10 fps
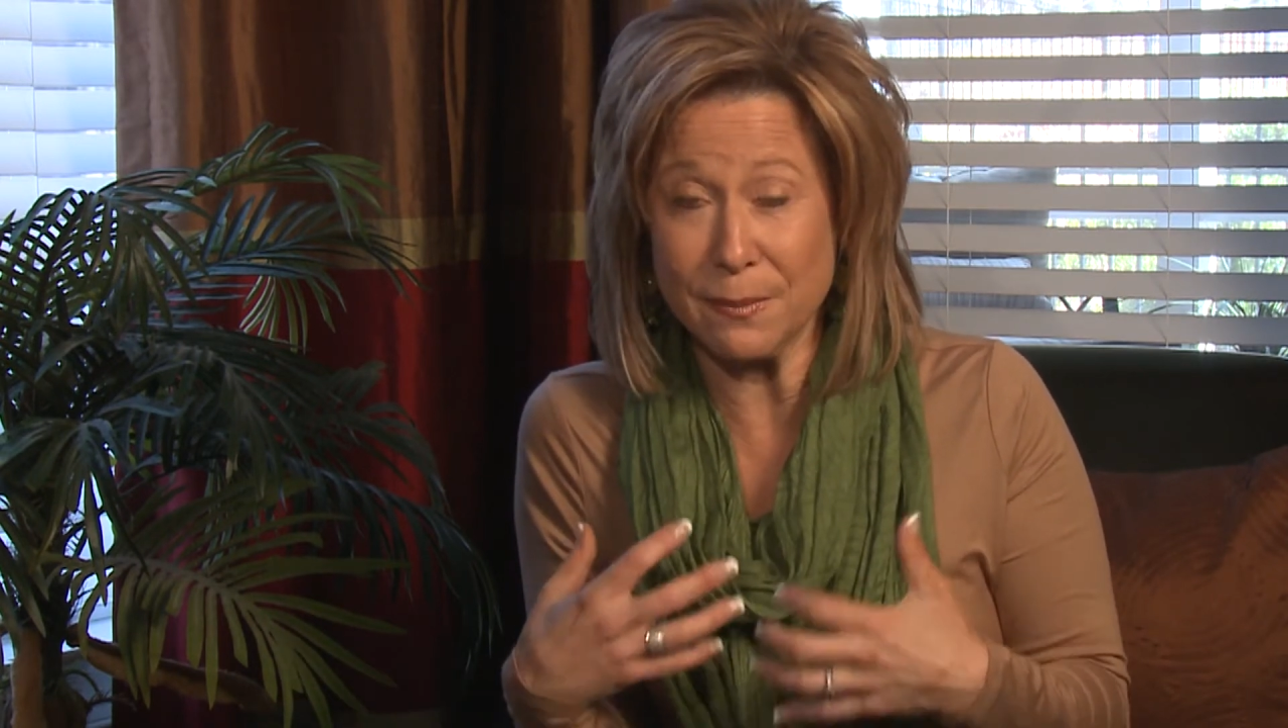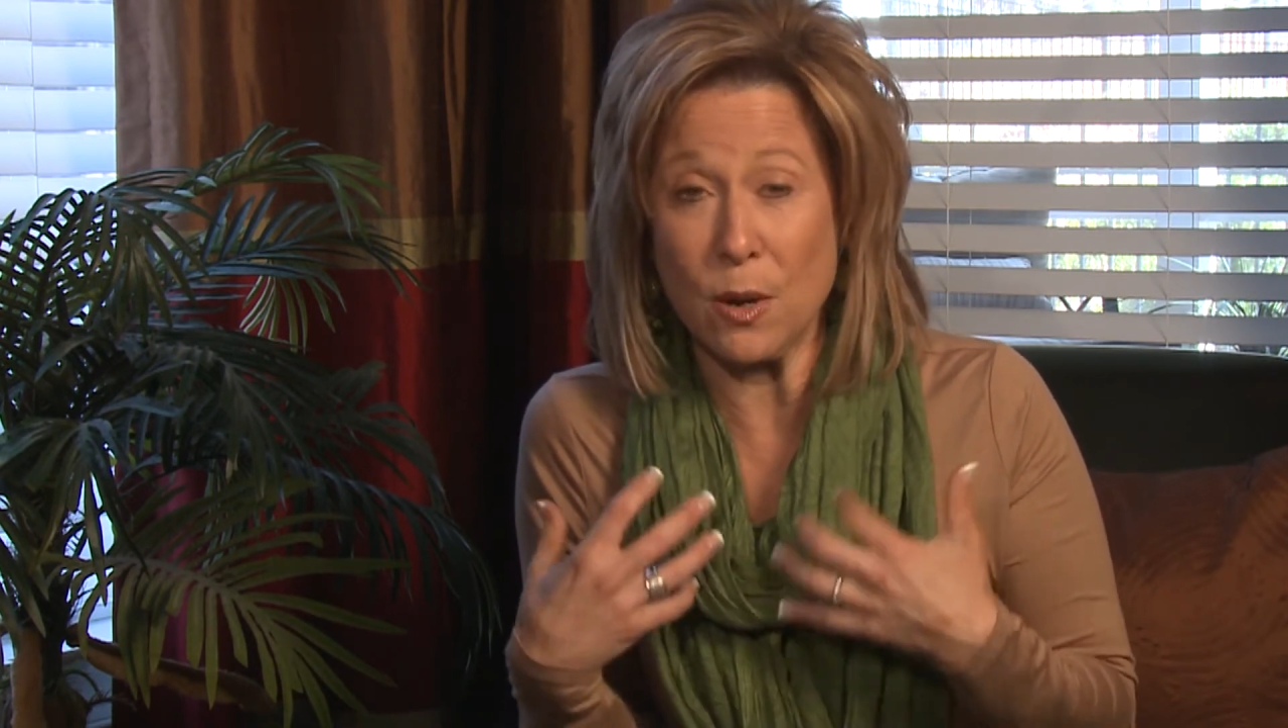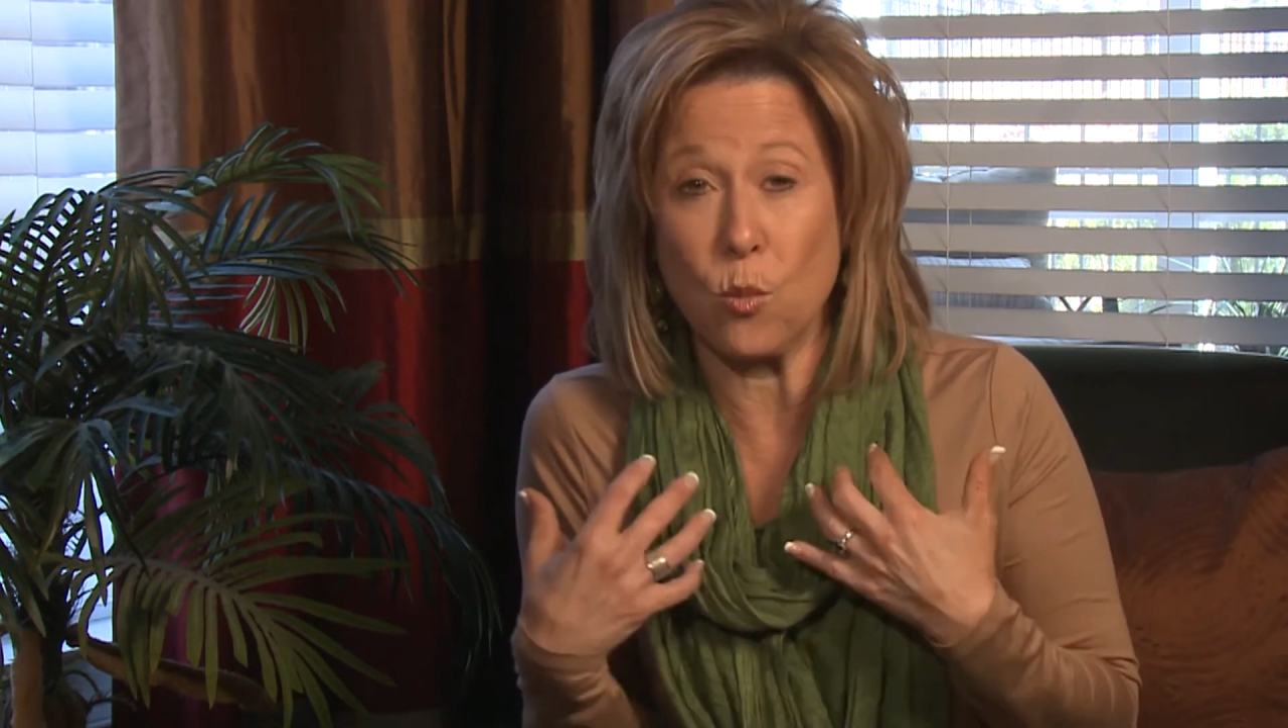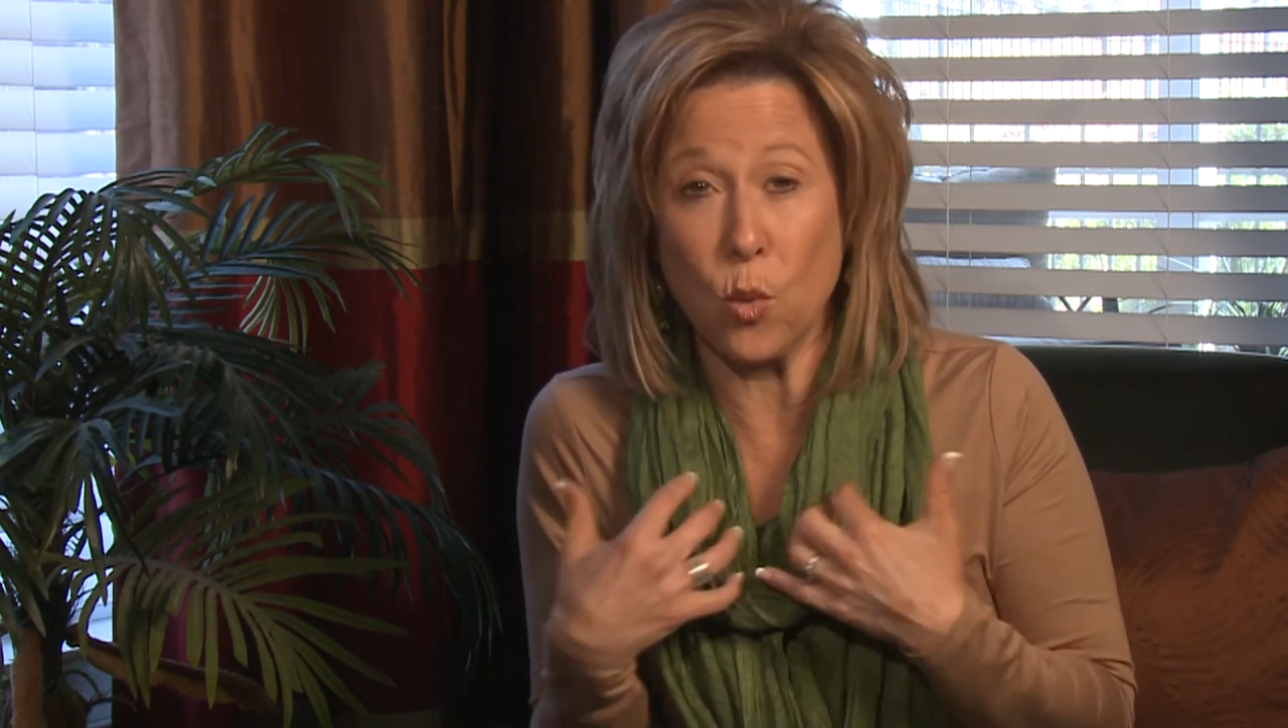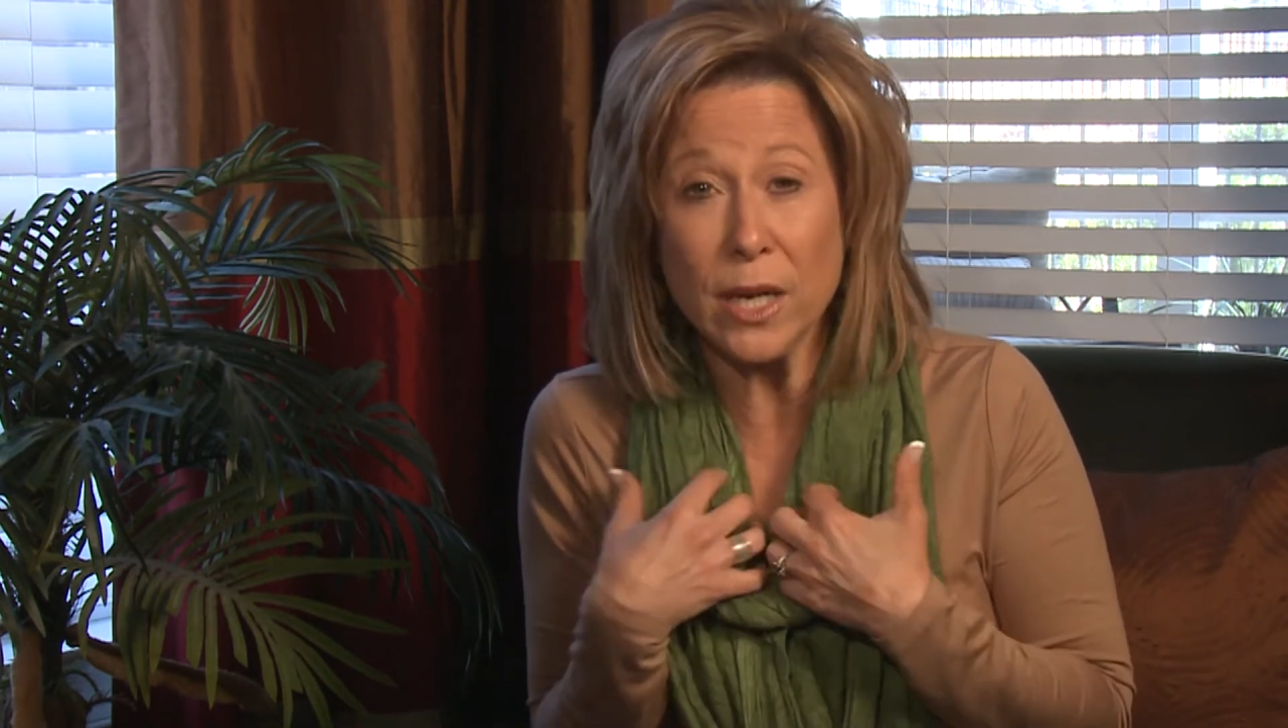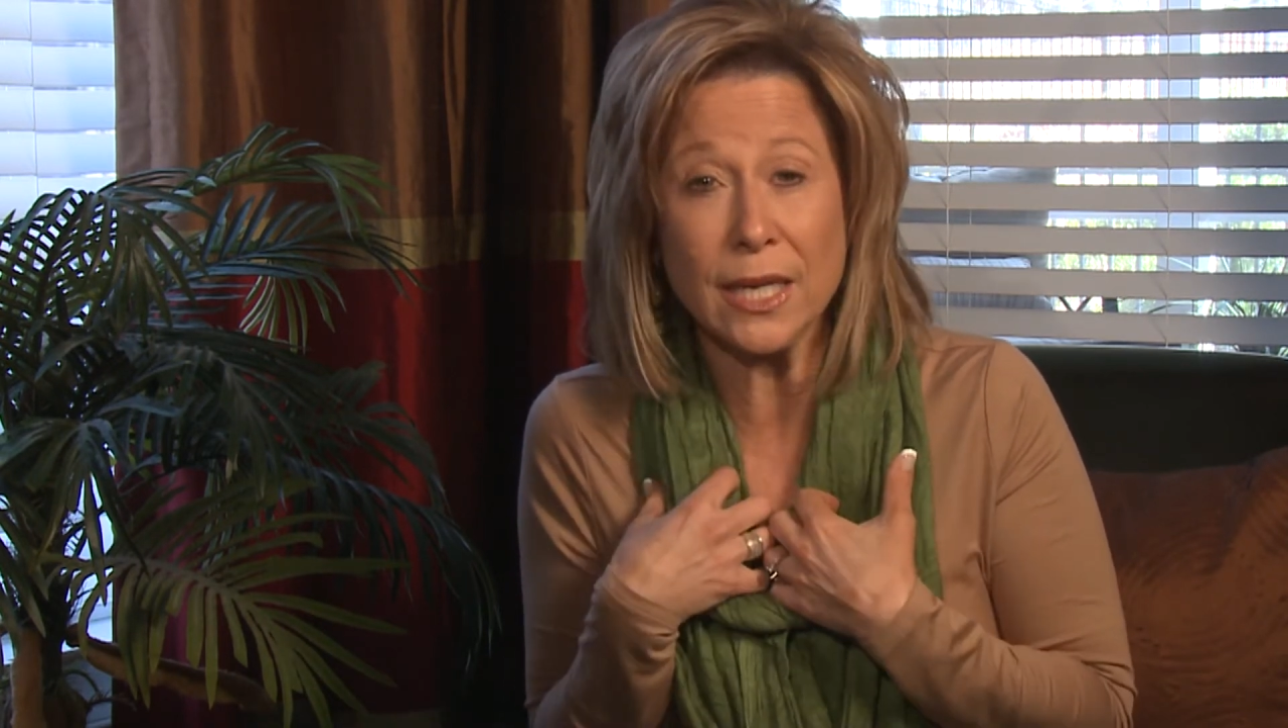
about what